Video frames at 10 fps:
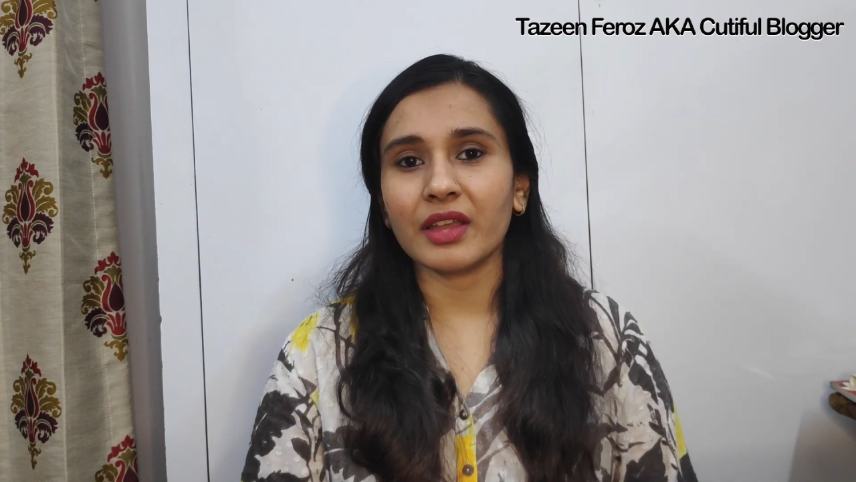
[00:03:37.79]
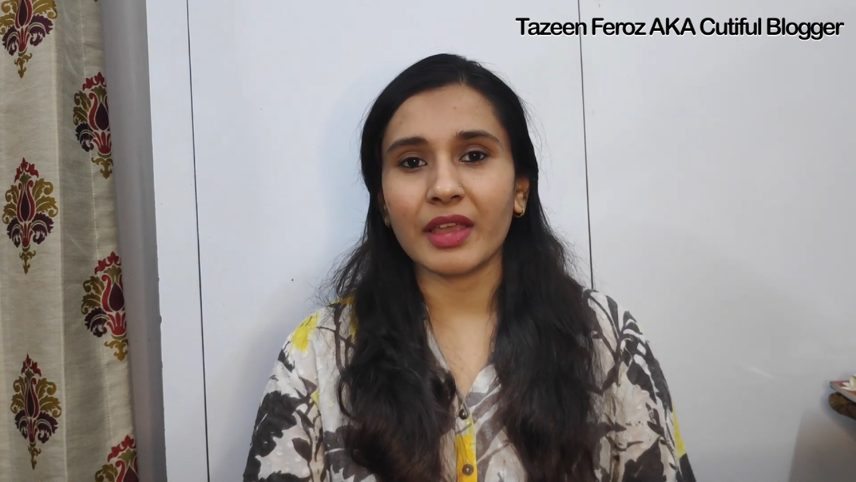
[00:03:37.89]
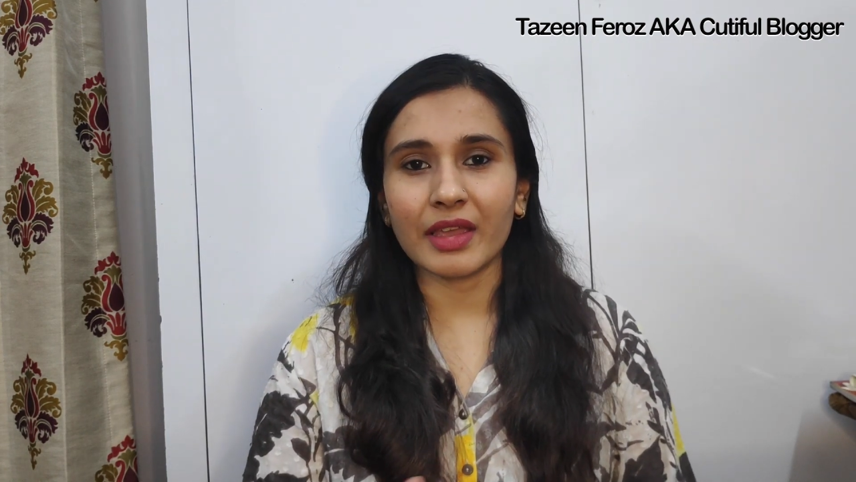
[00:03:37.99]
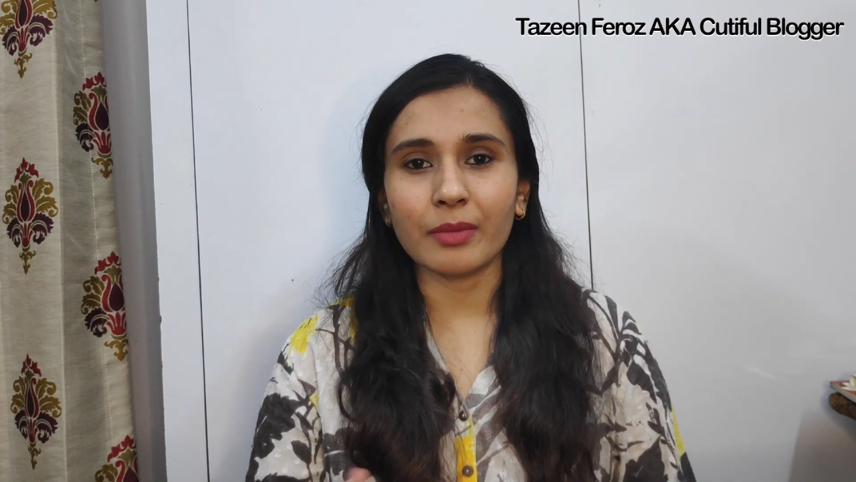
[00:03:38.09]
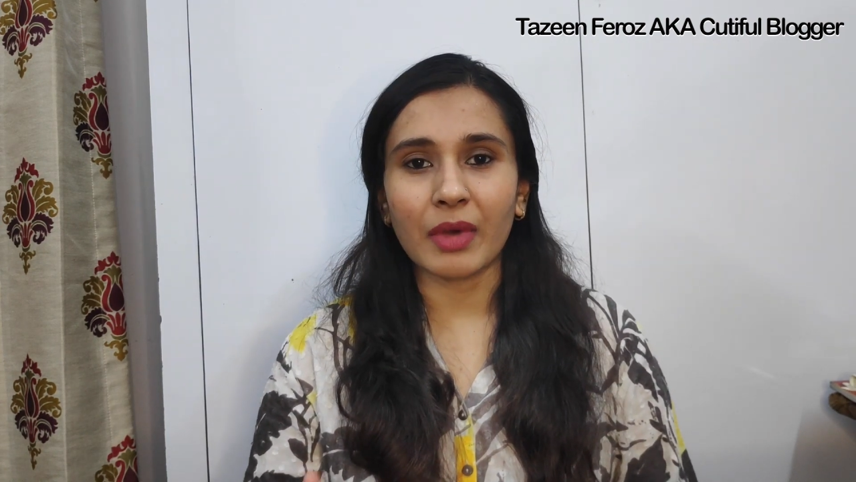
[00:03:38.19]

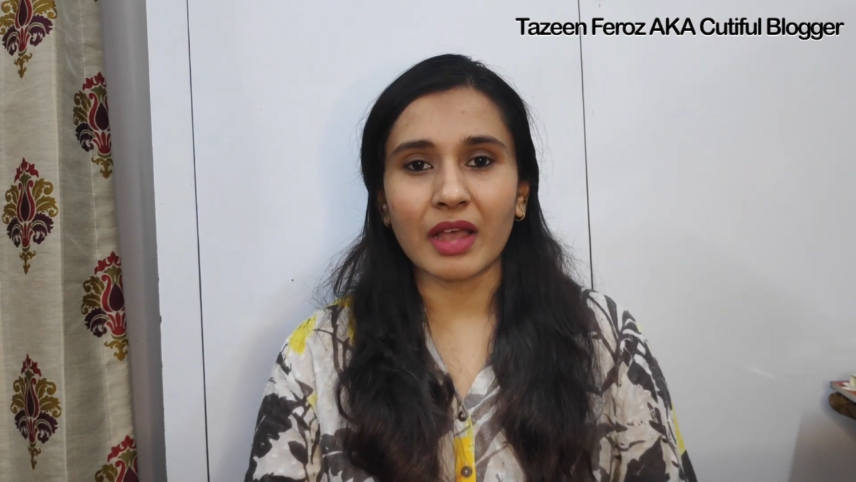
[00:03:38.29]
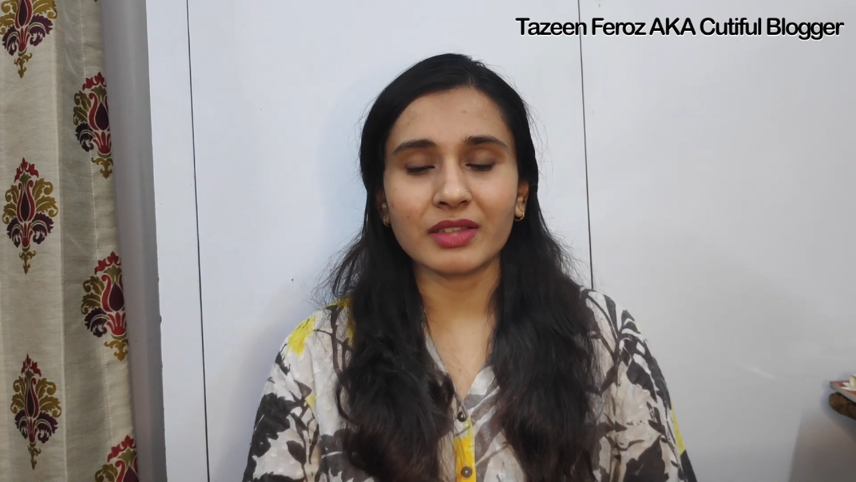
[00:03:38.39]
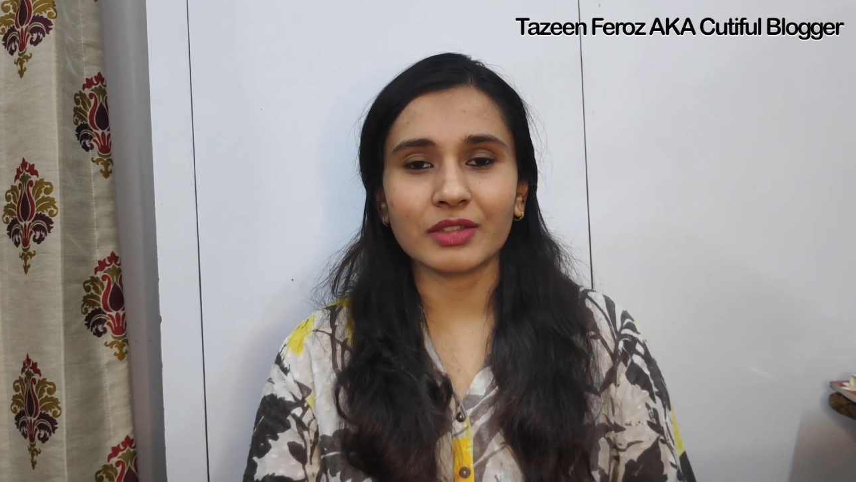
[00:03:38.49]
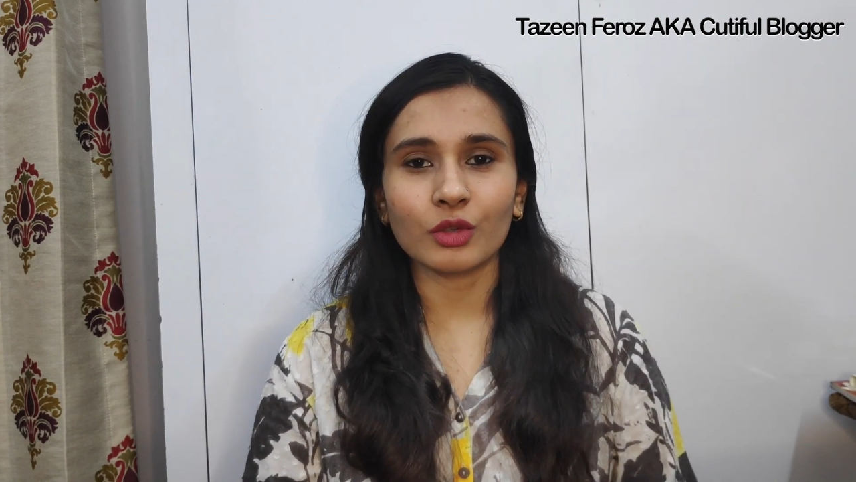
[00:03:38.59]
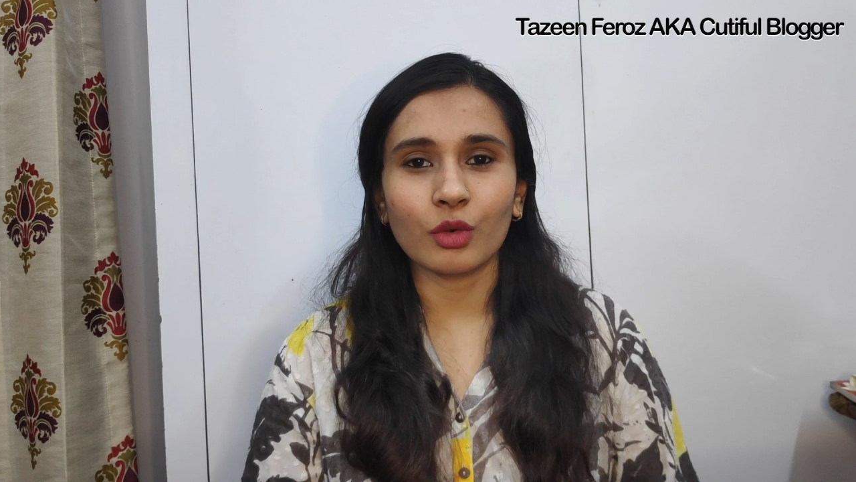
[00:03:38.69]
hair
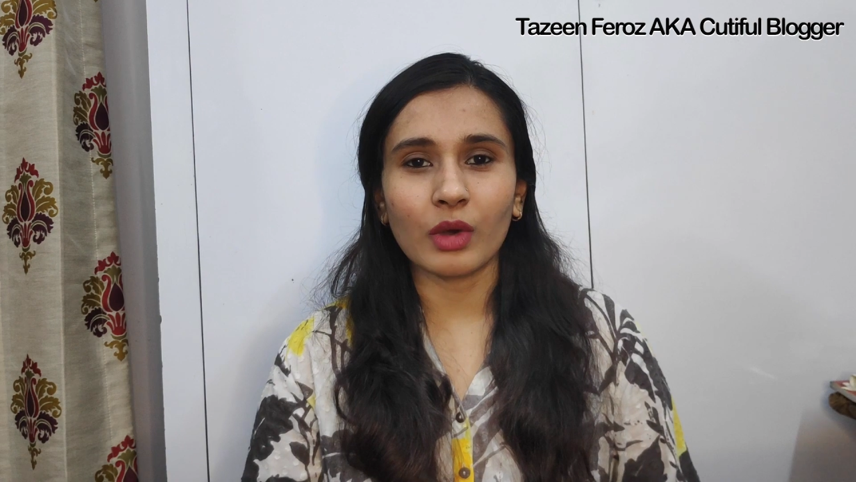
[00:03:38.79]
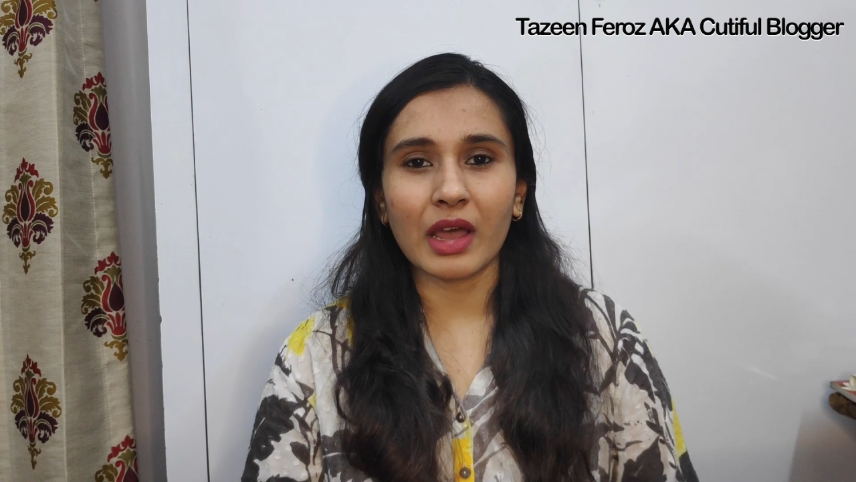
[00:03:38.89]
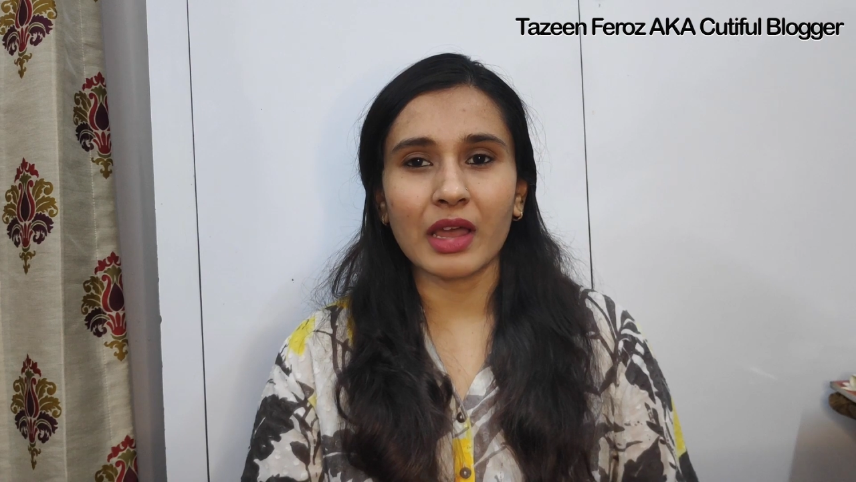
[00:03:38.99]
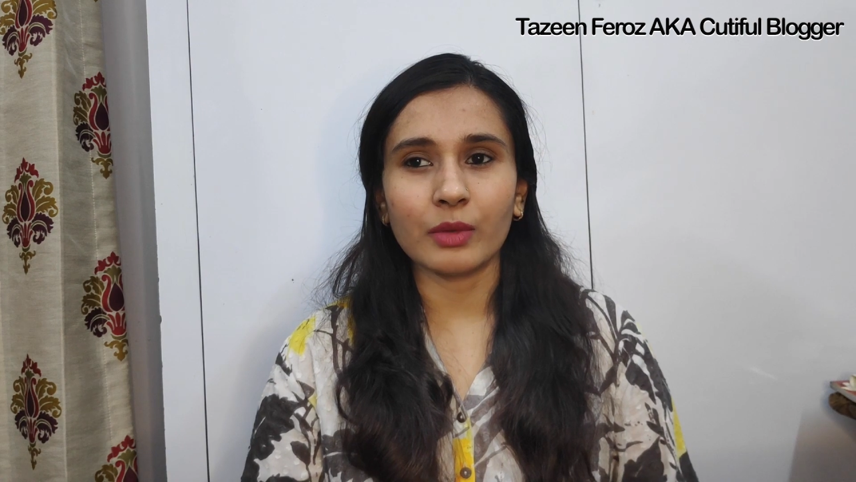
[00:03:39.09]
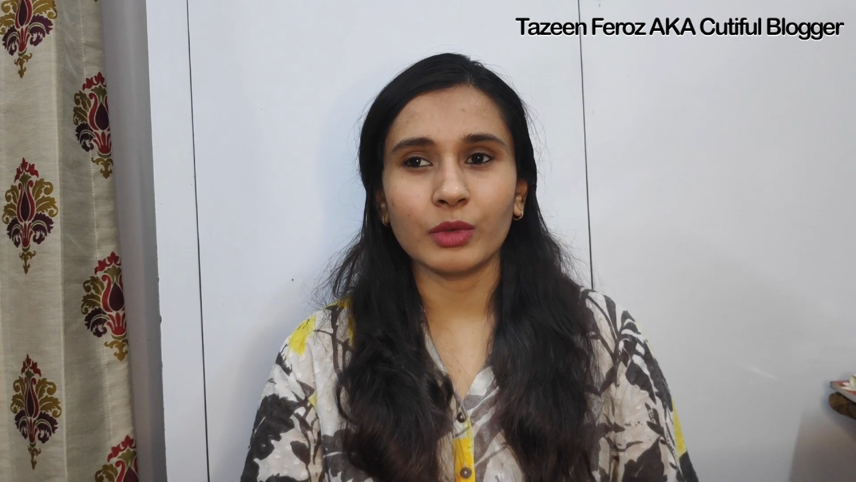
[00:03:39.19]
masks, so
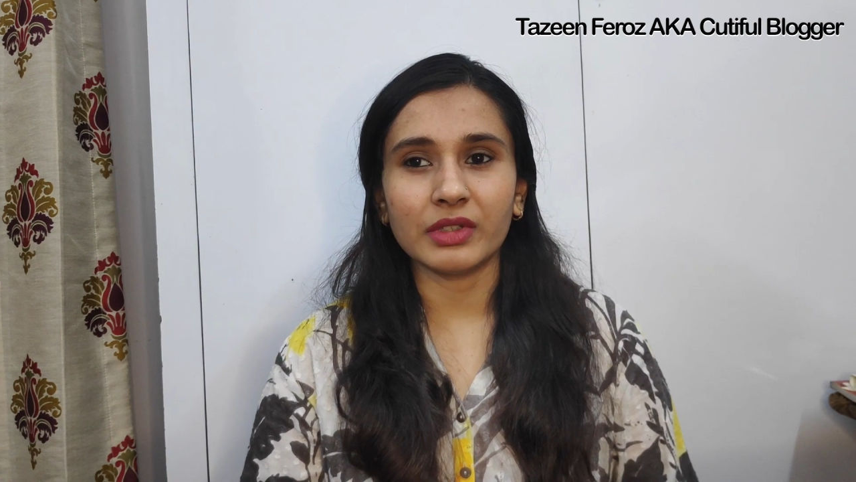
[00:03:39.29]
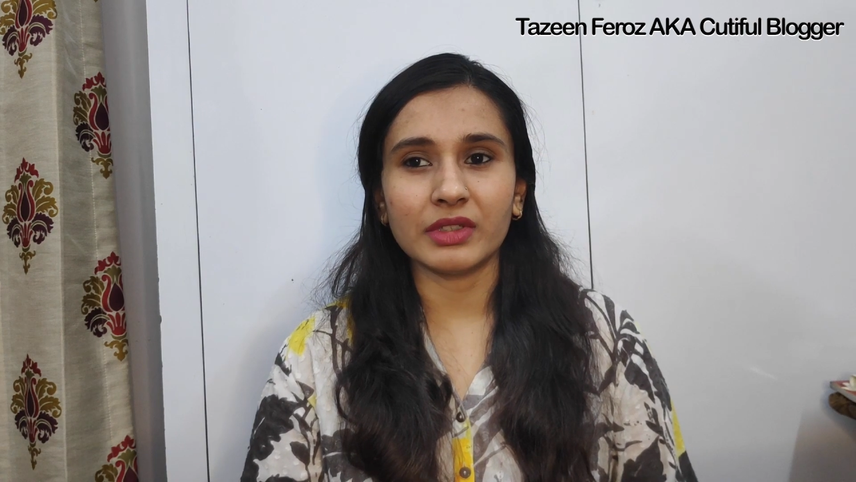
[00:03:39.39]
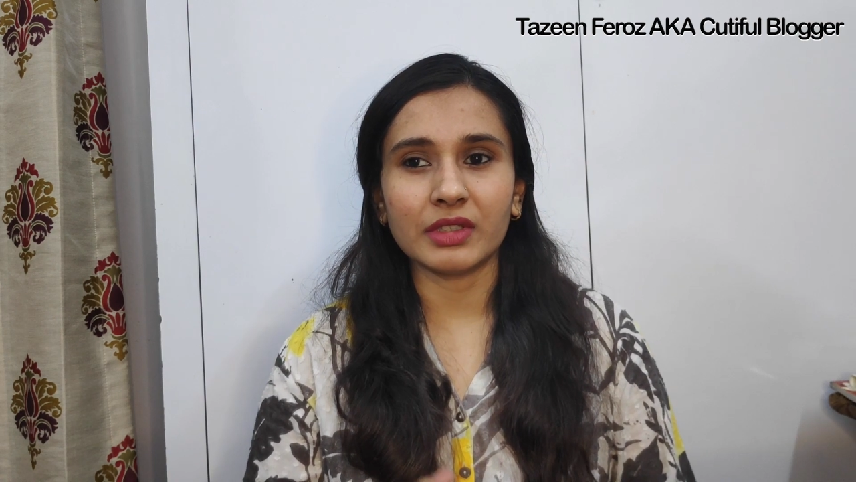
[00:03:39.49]
I would